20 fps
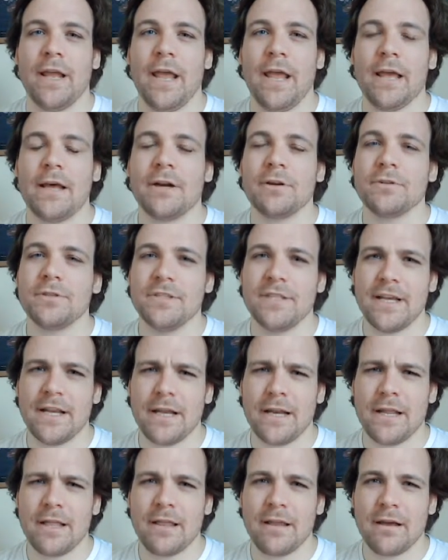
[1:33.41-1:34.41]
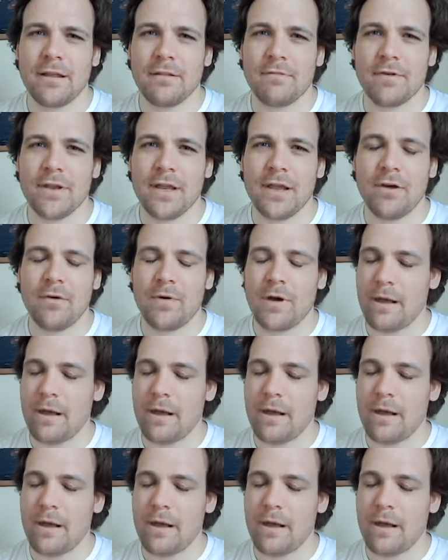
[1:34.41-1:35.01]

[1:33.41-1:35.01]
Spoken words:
hey, I don't see anything on the video,